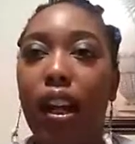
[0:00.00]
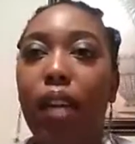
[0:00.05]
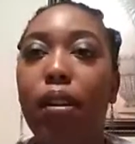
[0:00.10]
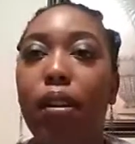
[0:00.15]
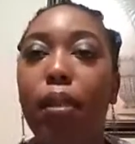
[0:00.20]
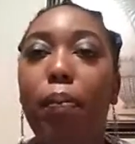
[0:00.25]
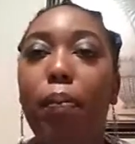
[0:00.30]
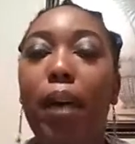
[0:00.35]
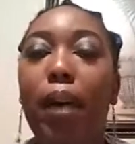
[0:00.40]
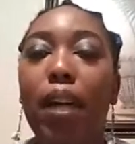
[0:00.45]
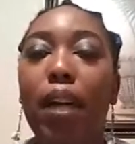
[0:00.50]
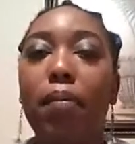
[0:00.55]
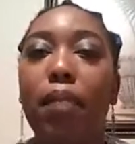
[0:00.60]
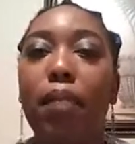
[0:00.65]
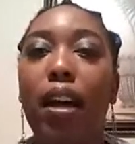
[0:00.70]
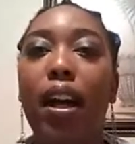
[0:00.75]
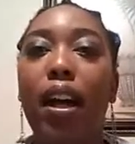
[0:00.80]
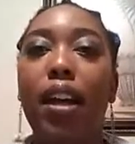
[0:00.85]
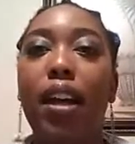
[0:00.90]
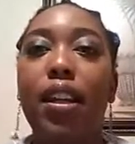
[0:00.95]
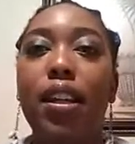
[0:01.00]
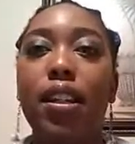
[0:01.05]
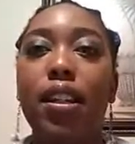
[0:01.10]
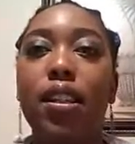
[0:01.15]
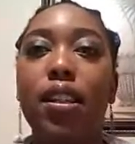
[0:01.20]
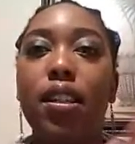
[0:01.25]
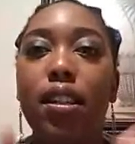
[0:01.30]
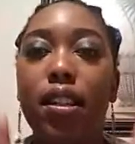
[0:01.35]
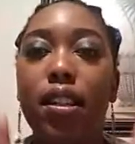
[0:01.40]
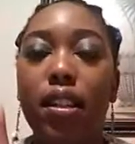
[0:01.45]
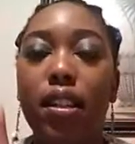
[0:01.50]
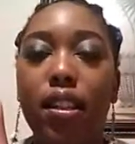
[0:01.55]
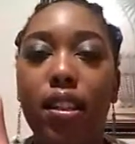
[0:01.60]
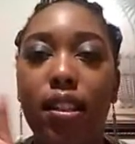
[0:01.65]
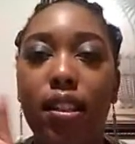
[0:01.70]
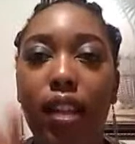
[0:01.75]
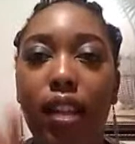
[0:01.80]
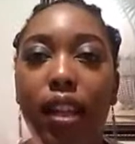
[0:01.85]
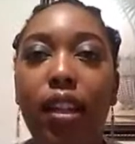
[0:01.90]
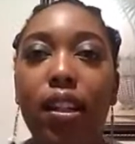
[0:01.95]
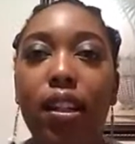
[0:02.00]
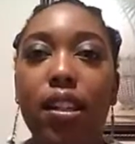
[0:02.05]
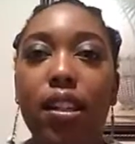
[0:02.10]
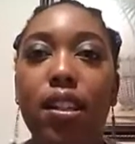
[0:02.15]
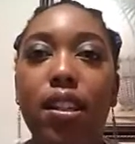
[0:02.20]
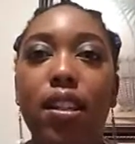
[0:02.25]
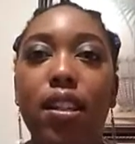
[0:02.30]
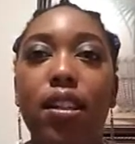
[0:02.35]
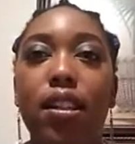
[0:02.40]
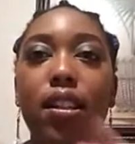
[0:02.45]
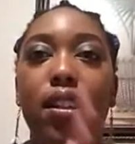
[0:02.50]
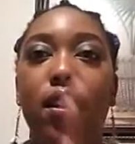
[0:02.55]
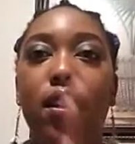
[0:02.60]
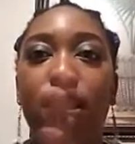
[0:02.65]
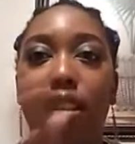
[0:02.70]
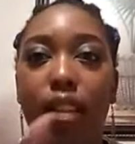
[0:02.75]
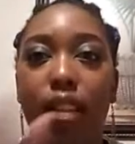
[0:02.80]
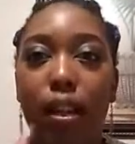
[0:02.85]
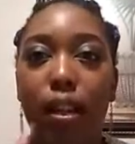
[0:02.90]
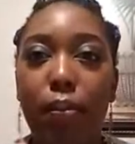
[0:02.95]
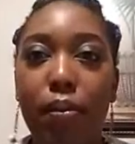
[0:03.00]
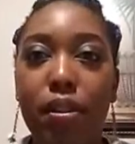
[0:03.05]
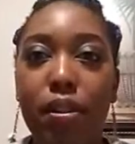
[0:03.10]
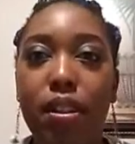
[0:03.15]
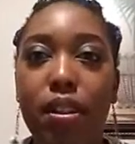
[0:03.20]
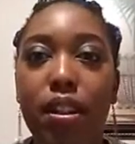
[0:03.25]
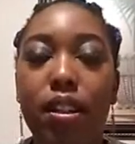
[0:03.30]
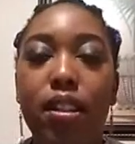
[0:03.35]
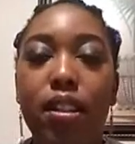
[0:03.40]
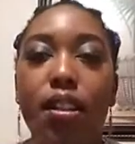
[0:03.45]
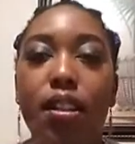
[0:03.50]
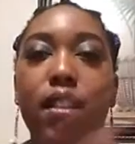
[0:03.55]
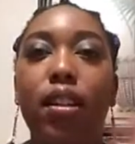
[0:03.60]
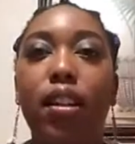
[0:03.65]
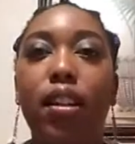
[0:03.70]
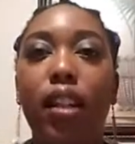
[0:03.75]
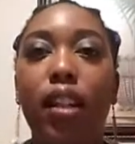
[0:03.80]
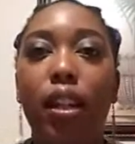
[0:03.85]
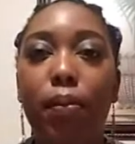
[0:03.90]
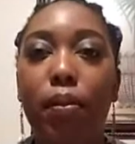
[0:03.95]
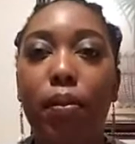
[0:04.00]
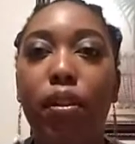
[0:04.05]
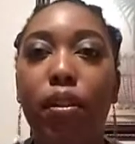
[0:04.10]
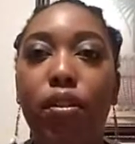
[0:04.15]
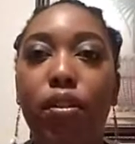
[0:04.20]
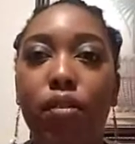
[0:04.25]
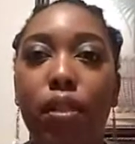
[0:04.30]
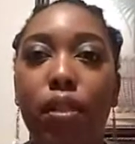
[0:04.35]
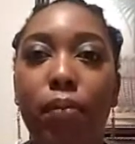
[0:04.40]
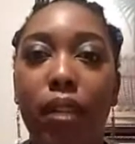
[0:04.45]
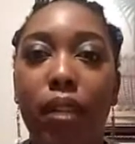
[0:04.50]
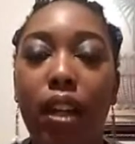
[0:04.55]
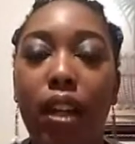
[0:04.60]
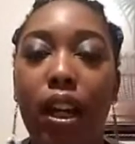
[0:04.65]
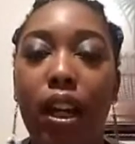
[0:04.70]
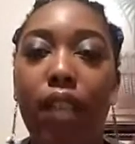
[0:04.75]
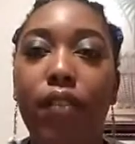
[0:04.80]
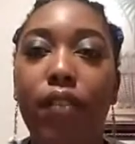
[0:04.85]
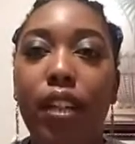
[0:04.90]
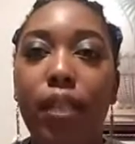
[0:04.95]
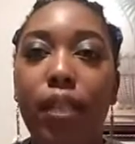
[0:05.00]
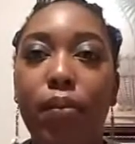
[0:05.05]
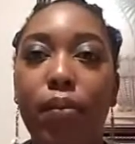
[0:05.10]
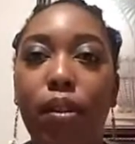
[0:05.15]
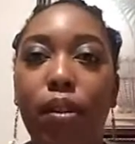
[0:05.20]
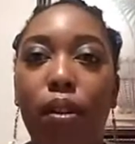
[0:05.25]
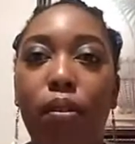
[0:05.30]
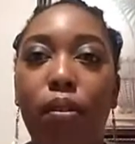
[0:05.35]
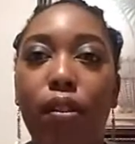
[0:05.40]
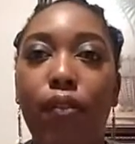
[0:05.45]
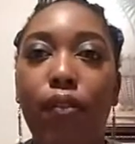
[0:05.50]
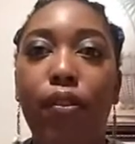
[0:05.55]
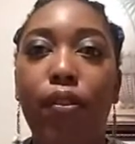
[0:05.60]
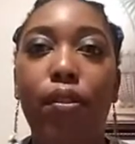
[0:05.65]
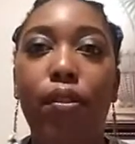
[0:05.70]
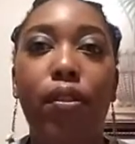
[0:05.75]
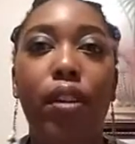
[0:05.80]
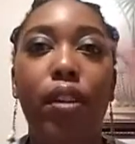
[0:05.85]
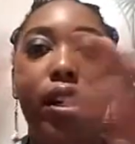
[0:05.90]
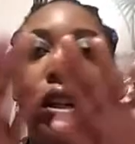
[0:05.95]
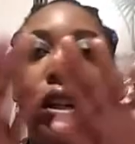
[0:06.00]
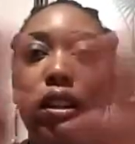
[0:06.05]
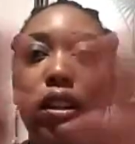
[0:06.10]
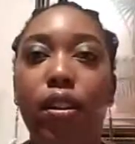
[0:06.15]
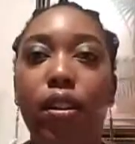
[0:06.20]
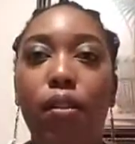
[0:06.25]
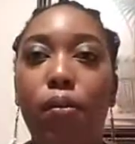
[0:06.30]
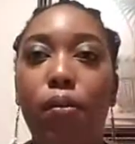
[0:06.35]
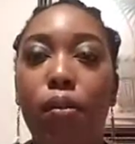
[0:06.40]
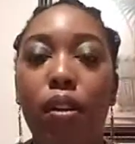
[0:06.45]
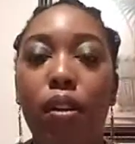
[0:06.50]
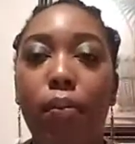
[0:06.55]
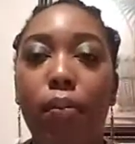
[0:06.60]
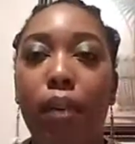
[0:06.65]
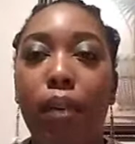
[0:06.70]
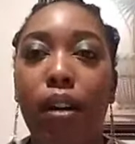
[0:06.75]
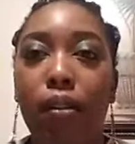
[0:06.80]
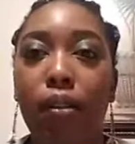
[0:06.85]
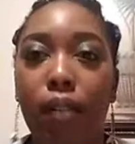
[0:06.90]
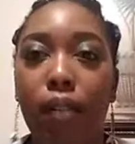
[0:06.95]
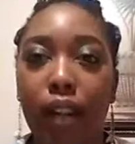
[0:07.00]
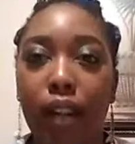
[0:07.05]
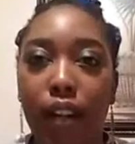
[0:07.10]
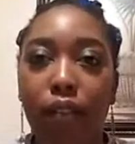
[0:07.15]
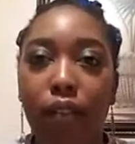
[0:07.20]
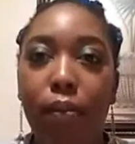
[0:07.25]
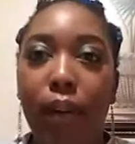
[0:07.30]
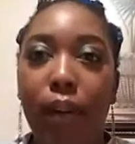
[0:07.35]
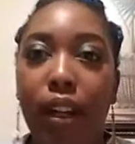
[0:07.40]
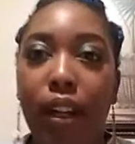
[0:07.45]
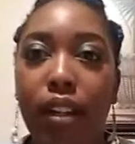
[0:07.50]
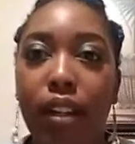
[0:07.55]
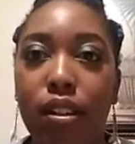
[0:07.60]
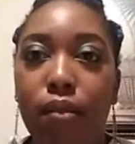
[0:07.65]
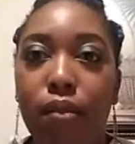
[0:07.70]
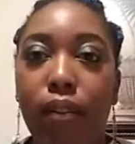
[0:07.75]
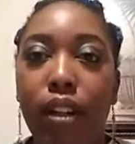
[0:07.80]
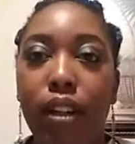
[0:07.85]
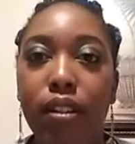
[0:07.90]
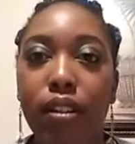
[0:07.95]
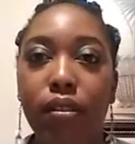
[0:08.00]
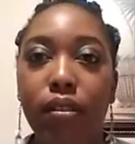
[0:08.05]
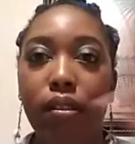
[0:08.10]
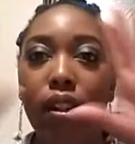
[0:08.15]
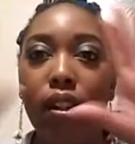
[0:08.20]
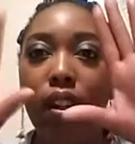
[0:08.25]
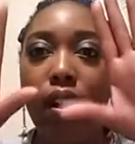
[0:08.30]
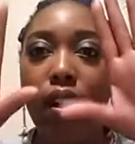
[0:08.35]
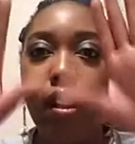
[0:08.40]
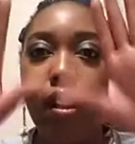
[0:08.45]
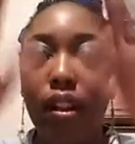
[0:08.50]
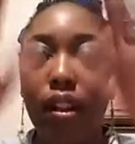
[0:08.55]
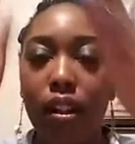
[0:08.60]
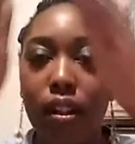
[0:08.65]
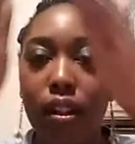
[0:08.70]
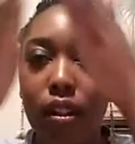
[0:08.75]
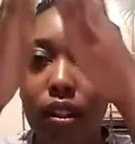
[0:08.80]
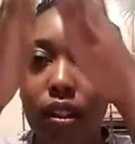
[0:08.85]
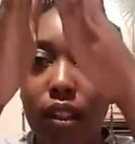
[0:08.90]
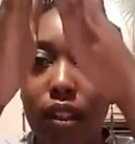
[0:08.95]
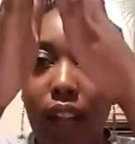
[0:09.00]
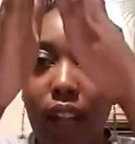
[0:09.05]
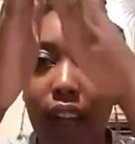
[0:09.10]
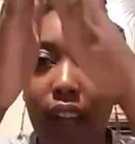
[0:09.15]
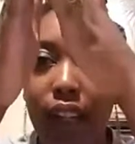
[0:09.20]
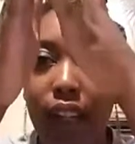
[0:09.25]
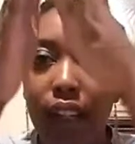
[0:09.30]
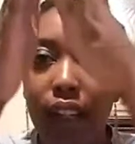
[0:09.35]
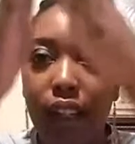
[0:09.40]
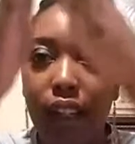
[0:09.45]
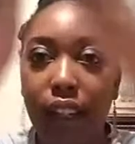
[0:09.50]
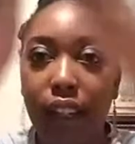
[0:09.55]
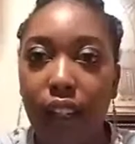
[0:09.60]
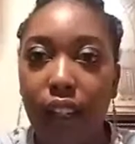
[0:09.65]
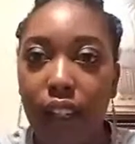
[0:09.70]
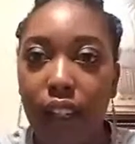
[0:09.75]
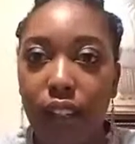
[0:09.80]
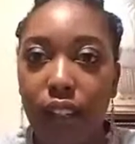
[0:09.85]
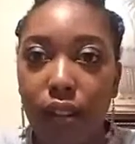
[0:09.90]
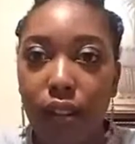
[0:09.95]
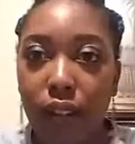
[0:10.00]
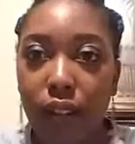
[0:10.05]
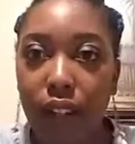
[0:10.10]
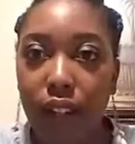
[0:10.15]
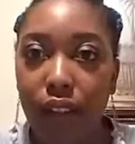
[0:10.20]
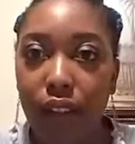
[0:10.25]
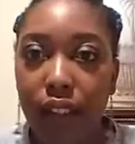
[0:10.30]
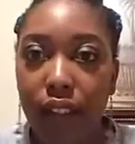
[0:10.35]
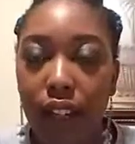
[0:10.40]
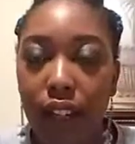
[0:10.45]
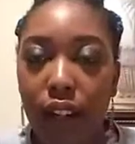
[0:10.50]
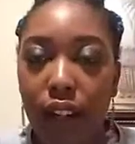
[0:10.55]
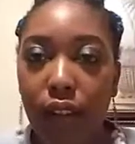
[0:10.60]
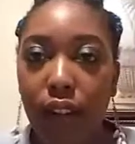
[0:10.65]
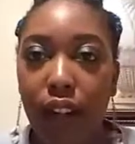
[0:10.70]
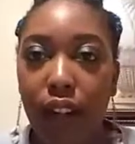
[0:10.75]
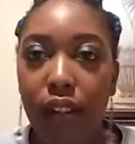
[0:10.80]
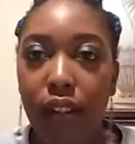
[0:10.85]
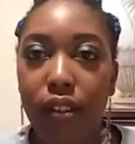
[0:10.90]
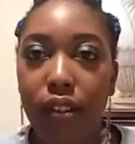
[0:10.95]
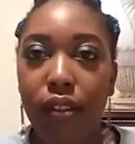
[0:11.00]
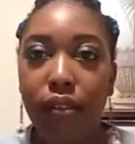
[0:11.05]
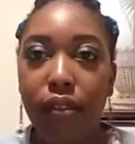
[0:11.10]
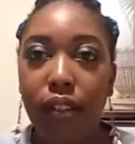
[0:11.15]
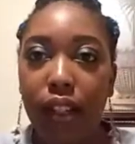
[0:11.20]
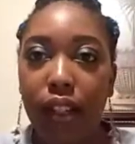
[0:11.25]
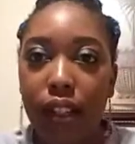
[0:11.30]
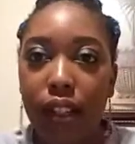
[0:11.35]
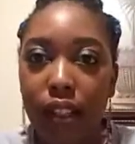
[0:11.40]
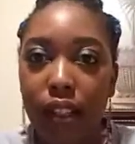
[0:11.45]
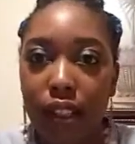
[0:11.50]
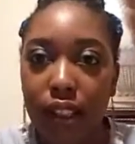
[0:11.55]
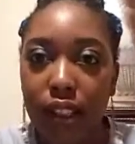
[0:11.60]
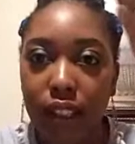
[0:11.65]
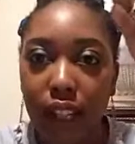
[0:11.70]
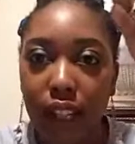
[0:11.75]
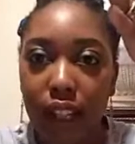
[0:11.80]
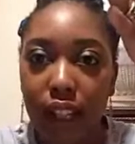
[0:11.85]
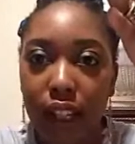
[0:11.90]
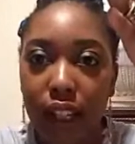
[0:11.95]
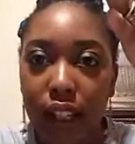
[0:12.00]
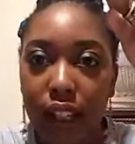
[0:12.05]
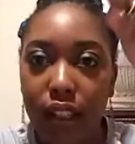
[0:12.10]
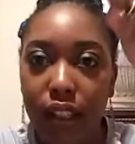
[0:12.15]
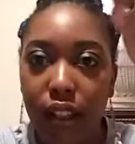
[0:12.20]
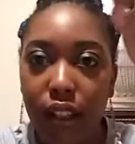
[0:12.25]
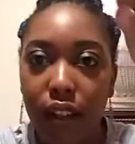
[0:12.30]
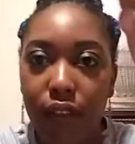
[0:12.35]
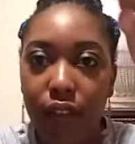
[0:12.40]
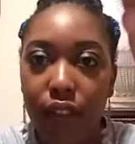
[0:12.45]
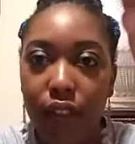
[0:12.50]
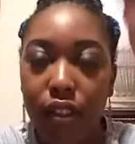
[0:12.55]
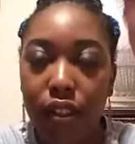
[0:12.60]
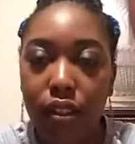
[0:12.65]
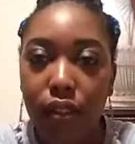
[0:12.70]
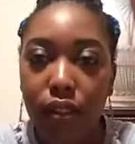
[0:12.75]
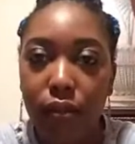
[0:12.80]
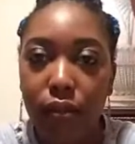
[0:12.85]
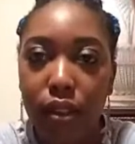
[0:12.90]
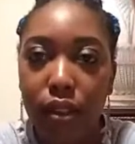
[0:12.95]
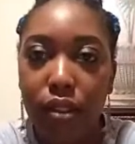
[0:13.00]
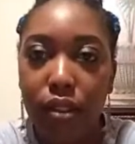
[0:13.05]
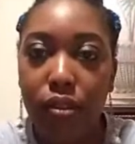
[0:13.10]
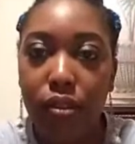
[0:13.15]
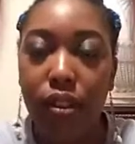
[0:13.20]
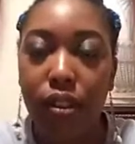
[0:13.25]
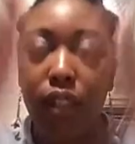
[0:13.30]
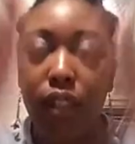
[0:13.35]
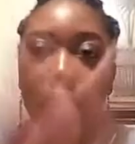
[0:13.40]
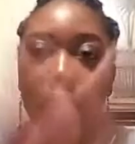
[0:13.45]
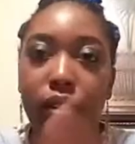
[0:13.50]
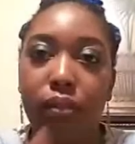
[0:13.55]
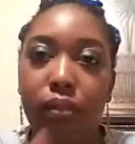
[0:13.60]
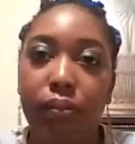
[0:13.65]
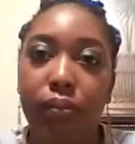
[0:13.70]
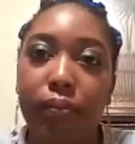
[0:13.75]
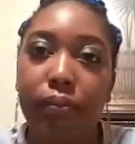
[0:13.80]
the bottom line is stay consistent, stay persistent, keep your dream alive, keep going forward, and don't worry about everybody else around you. Like, ignore everything around you and just stay in that tunnel vision of what you're trying to do.